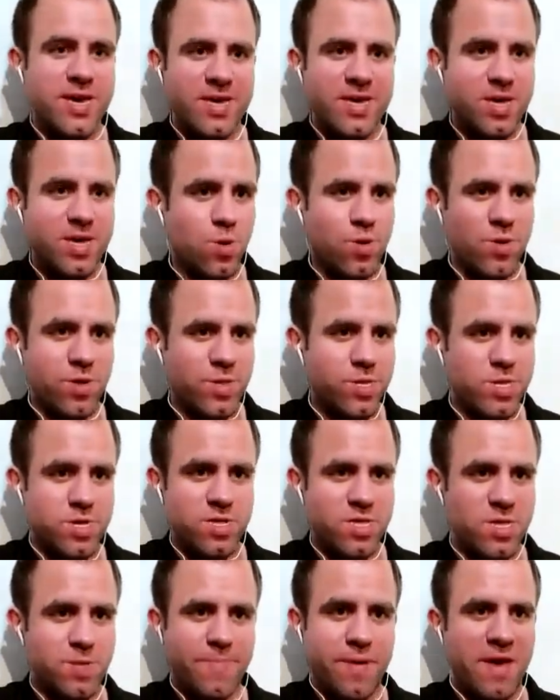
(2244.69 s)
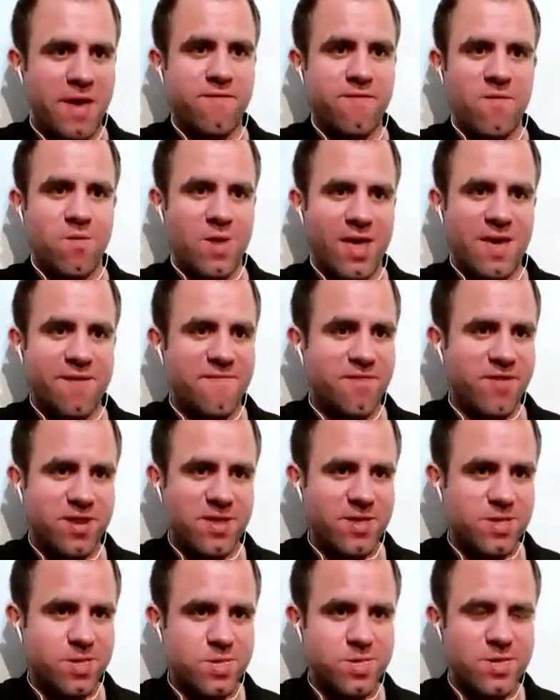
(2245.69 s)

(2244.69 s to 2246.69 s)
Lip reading: in order to pay for whatever it is.